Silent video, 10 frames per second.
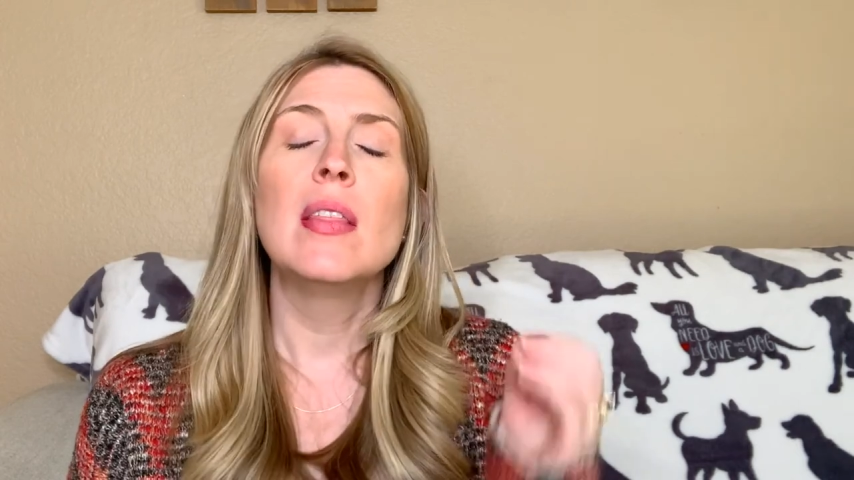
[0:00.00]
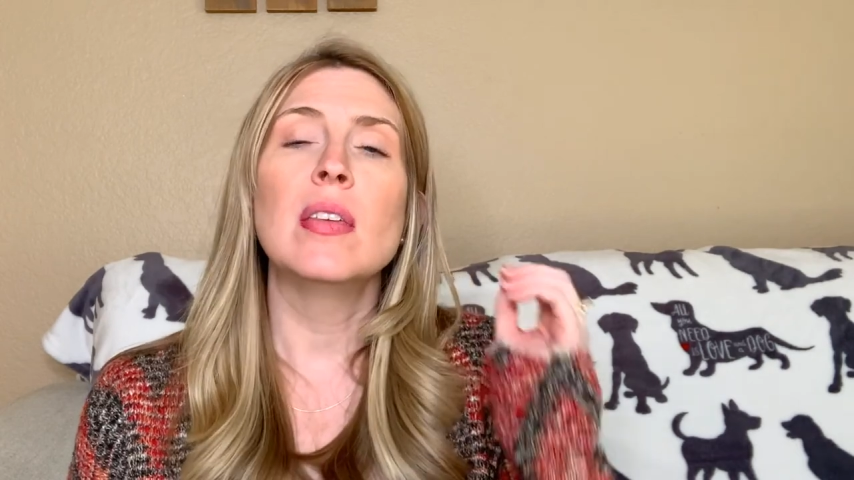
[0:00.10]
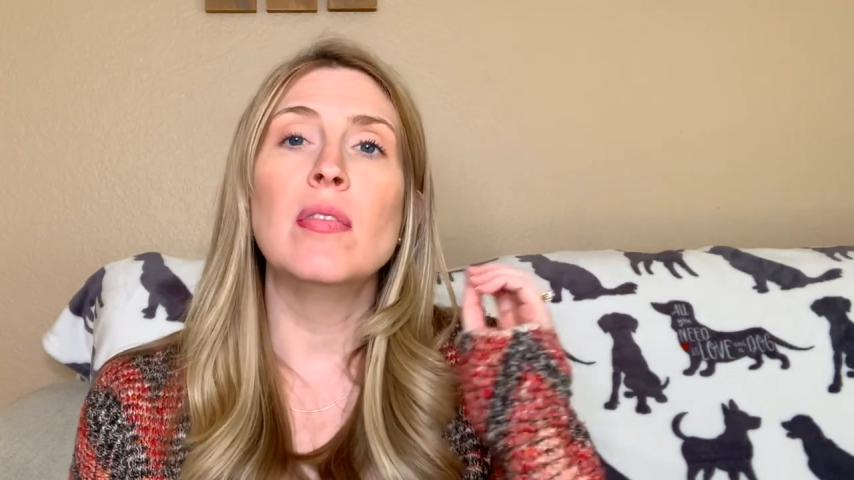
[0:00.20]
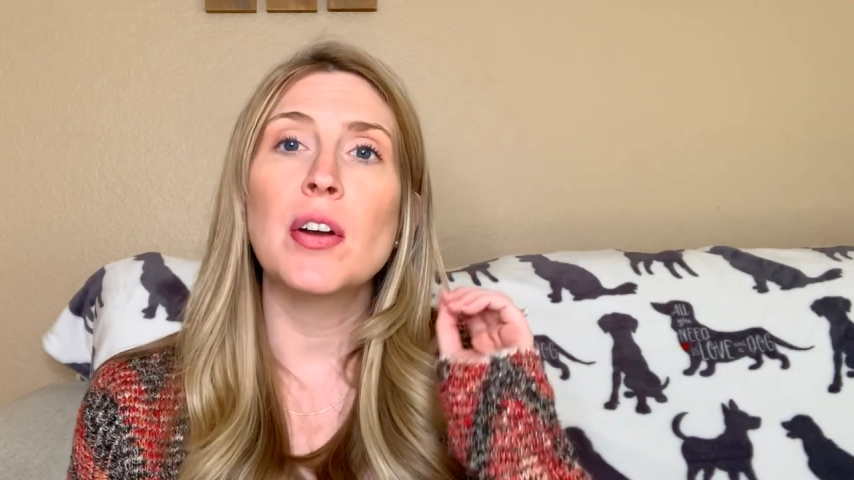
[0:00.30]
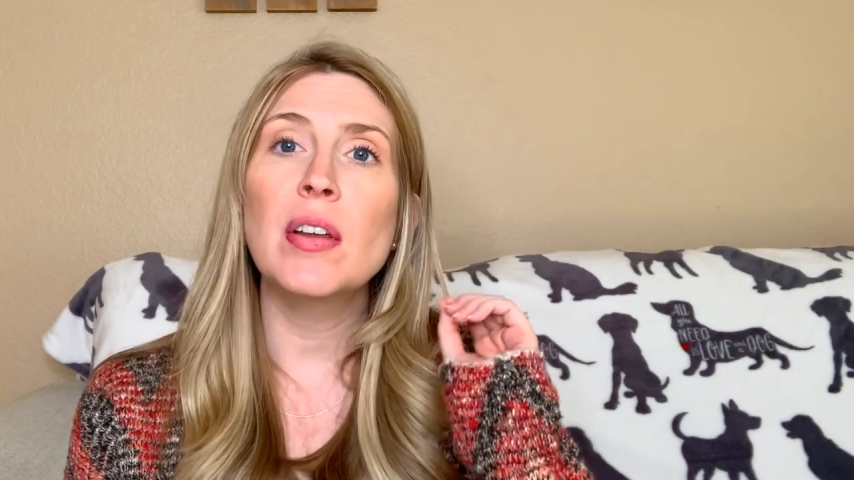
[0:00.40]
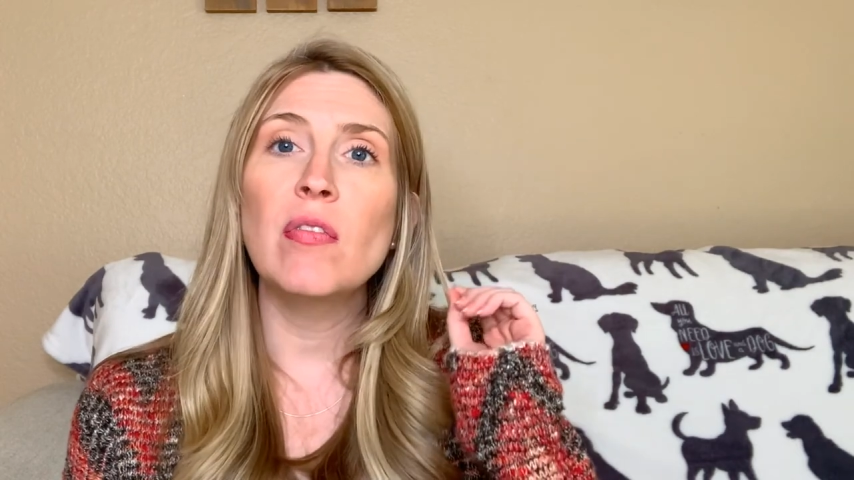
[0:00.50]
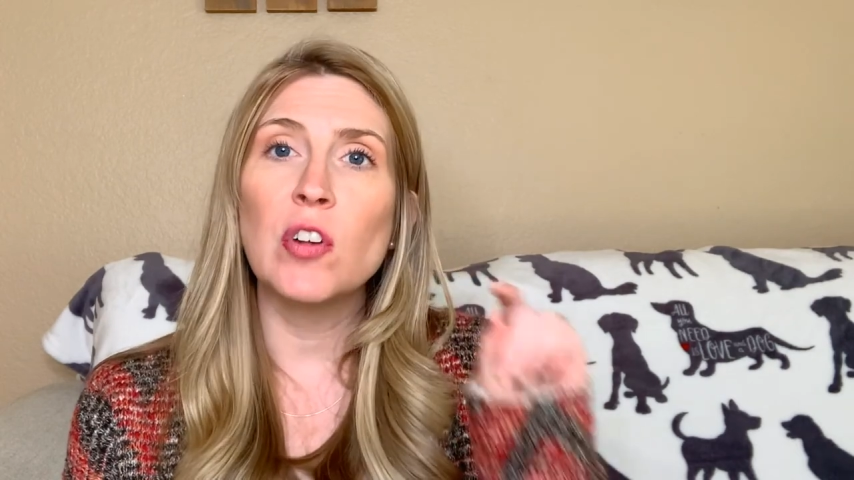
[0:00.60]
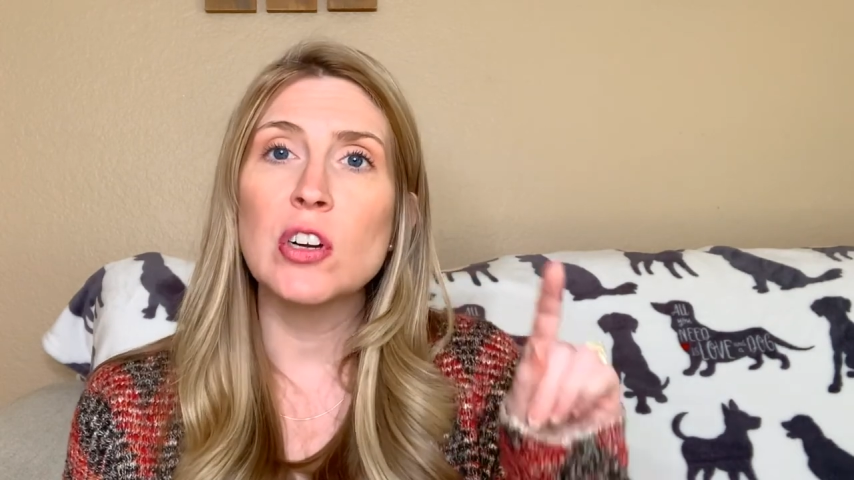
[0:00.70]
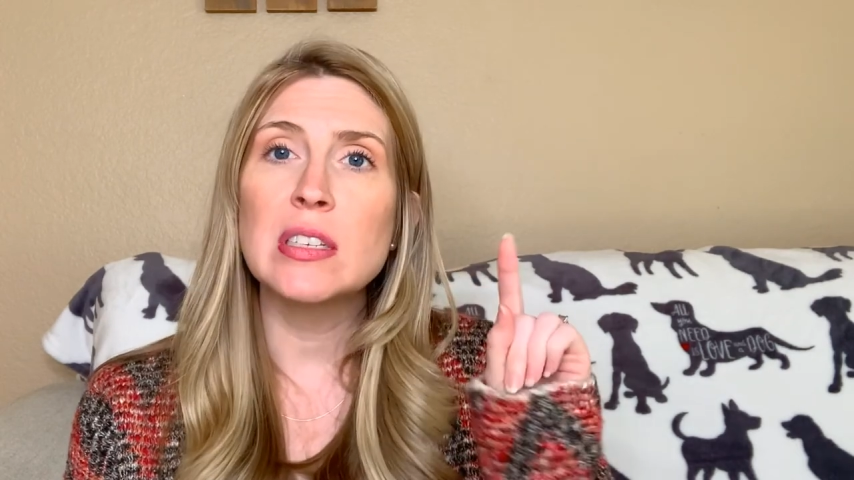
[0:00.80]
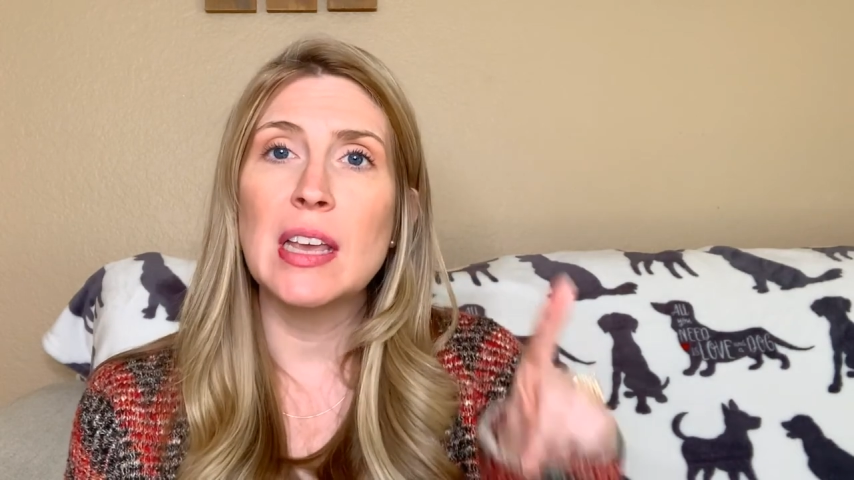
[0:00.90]
the very
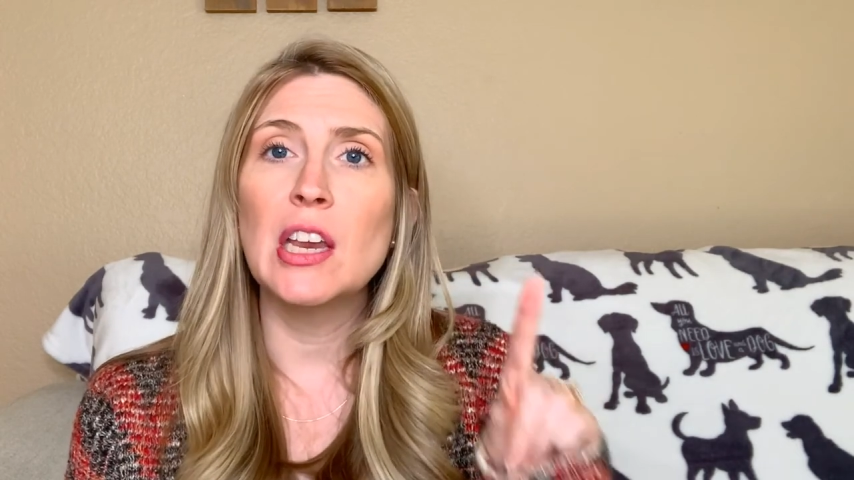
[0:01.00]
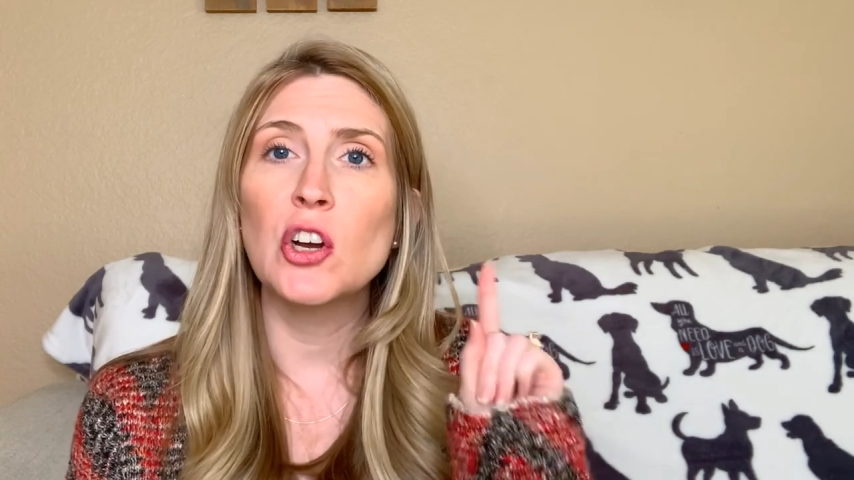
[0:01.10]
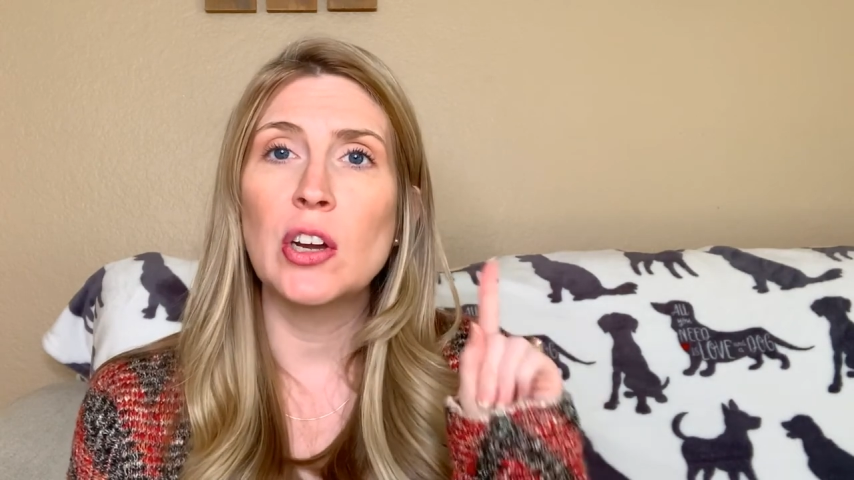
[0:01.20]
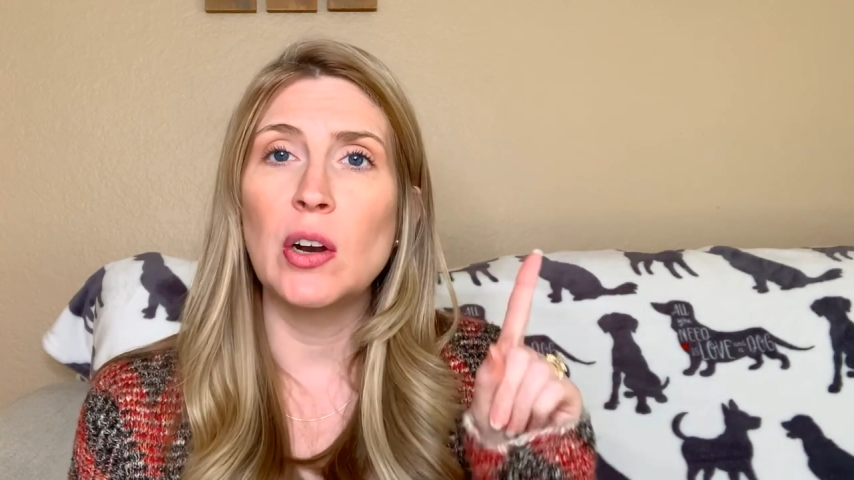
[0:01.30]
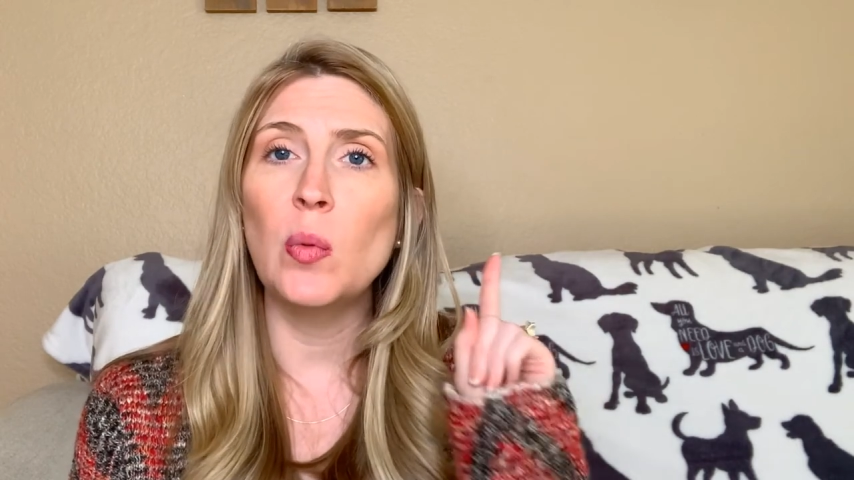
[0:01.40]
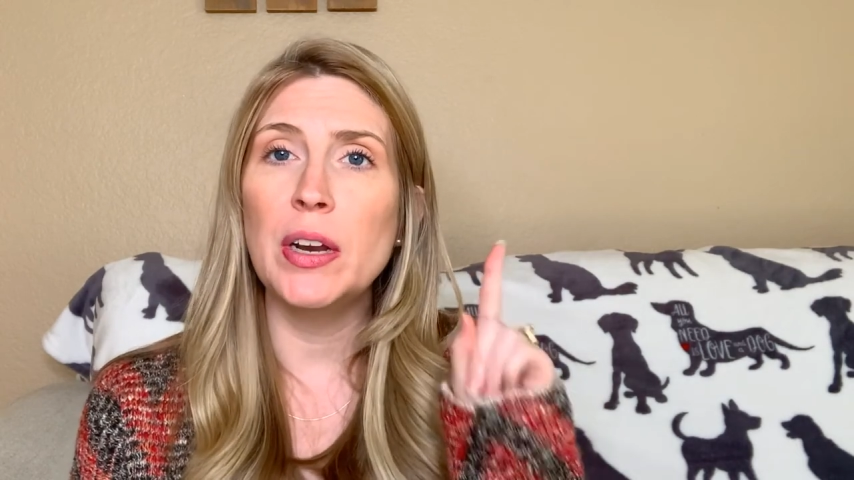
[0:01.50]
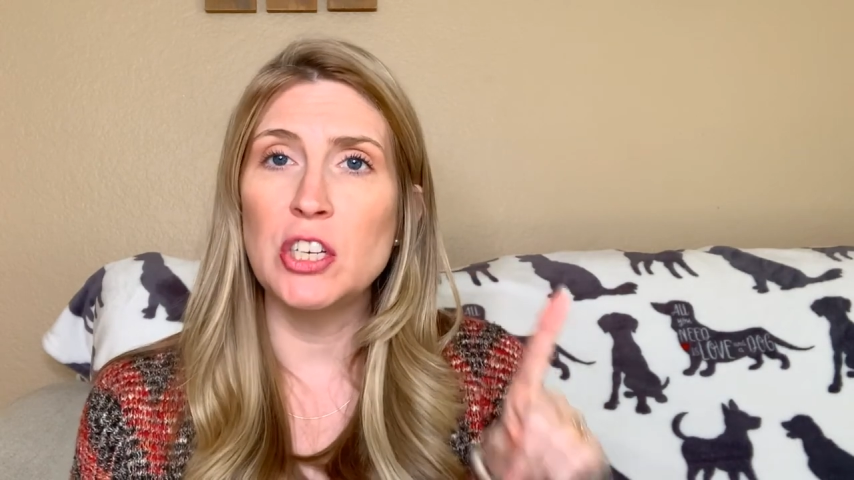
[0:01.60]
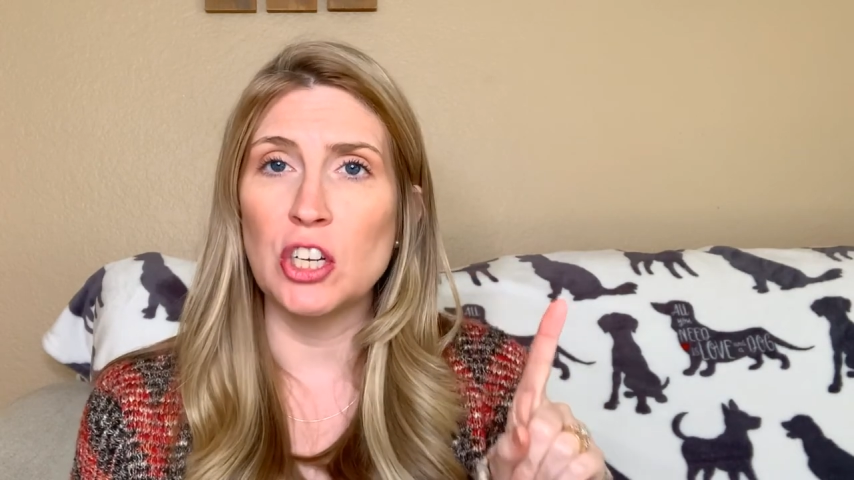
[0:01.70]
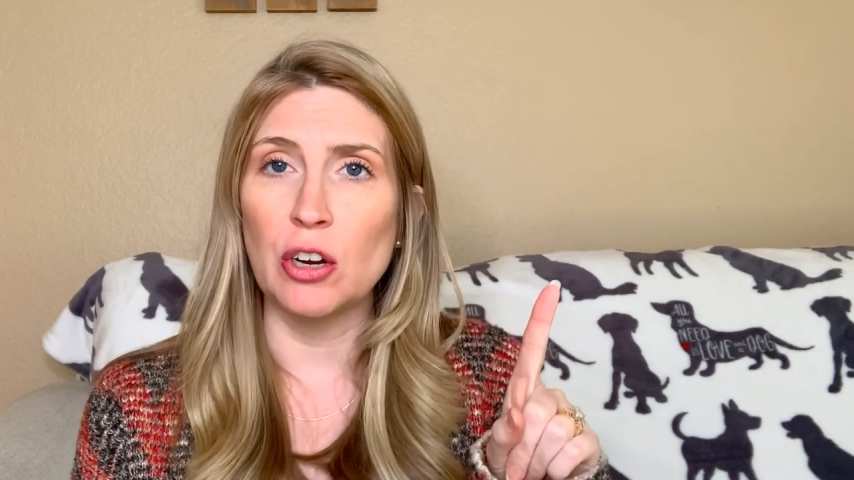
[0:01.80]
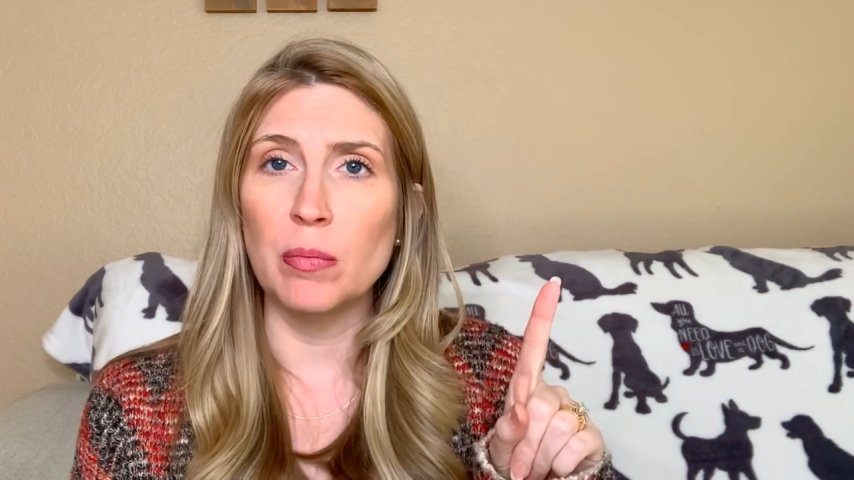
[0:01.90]
first thing you're going to want to
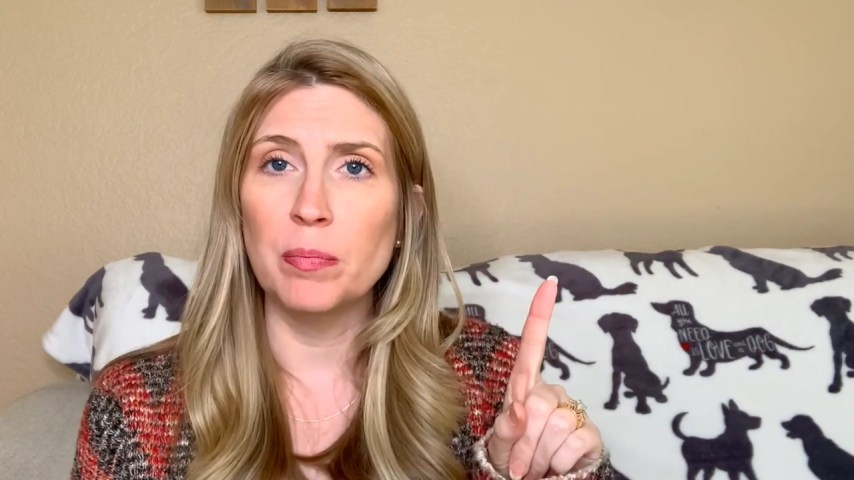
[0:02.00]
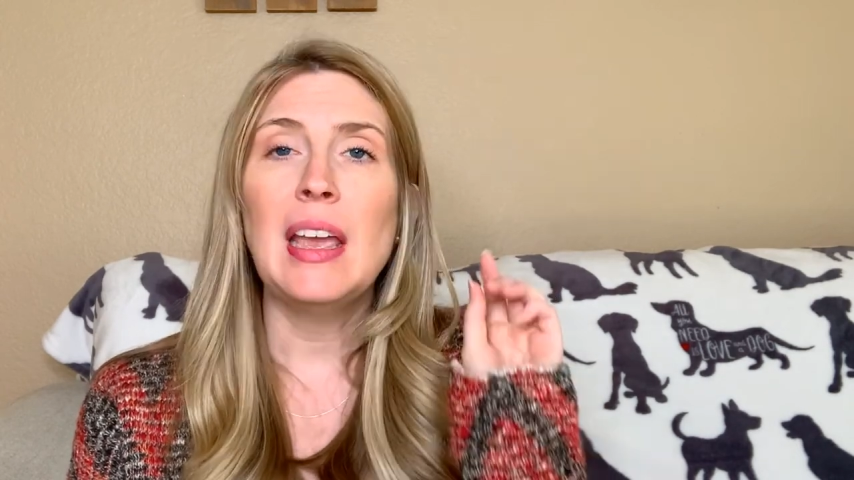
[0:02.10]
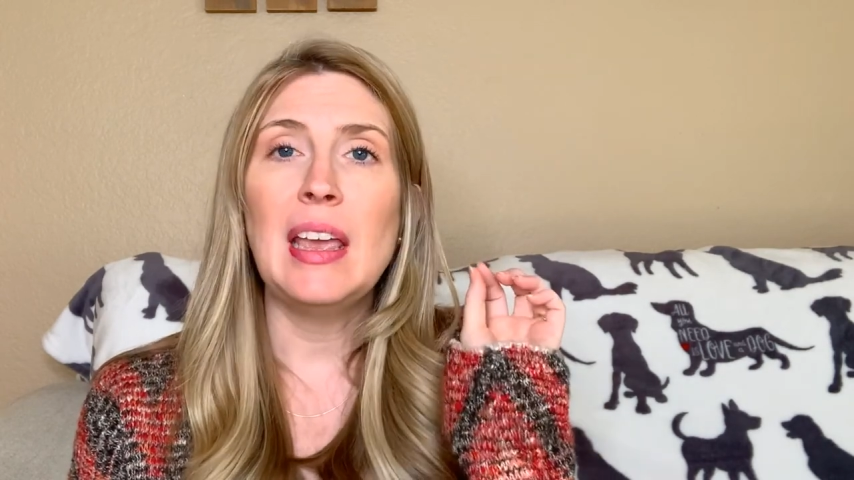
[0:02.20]
do